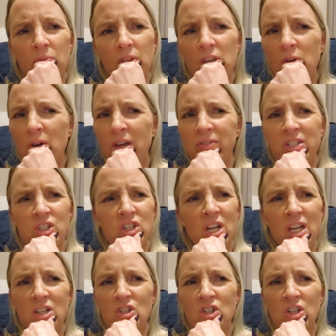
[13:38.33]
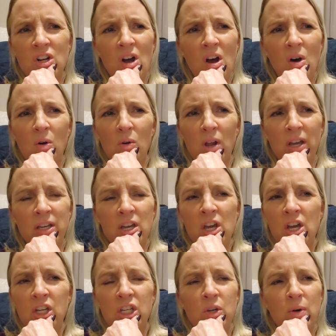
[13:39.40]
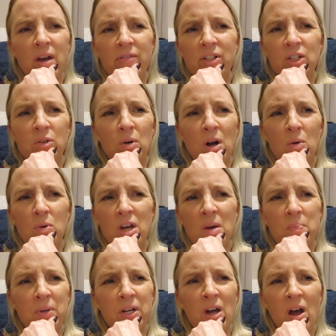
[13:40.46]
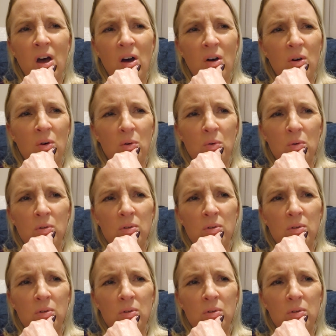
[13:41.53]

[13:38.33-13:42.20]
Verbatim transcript: You haven't changed at all. Like, you haven't grown up at all.